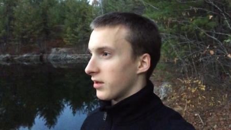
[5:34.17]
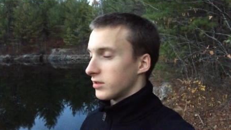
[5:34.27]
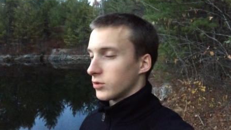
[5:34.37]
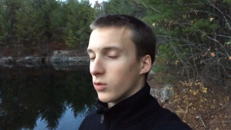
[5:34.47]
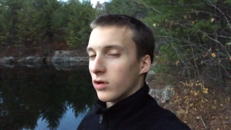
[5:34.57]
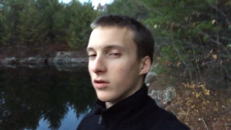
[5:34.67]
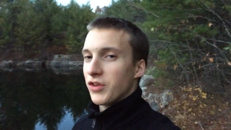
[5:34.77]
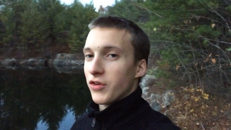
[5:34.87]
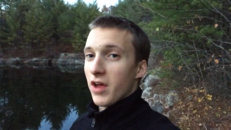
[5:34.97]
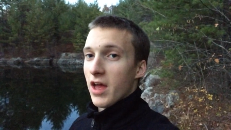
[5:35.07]
Is the world
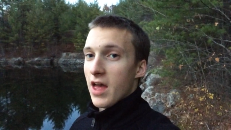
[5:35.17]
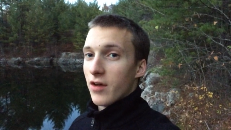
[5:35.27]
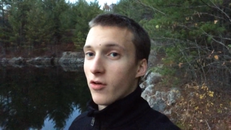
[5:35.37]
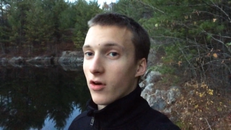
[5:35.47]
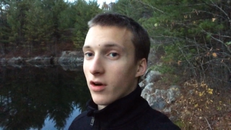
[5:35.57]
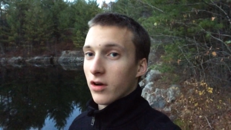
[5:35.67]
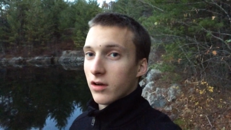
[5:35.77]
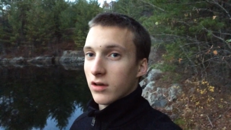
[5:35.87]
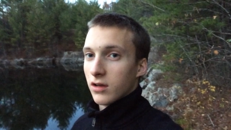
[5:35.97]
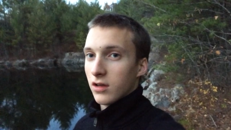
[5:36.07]
in your head, or
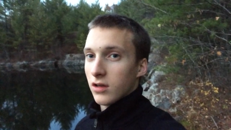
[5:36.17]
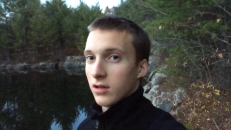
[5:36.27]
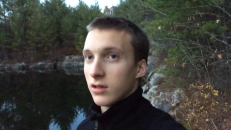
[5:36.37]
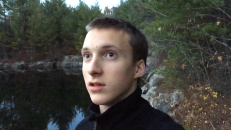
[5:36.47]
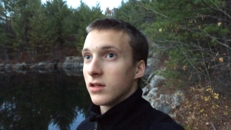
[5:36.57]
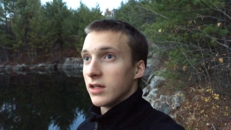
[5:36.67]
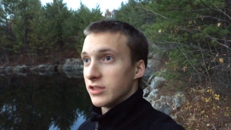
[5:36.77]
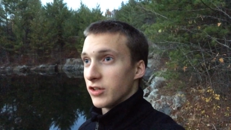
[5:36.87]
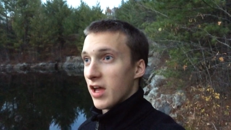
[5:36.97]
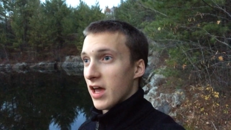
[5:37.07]

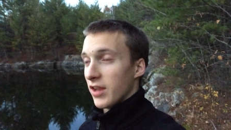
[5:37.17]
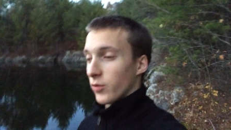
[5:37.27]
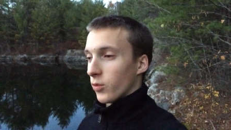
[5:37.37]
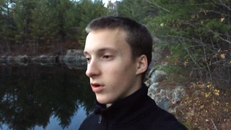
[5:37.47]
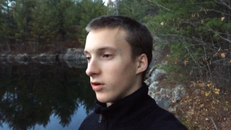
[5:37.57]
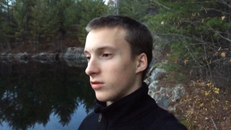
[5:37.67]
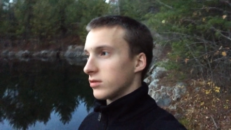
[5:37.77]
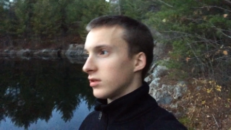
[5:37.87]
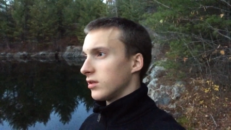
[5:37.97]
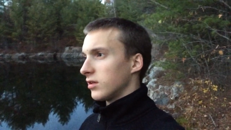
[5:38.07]
is your head in the world?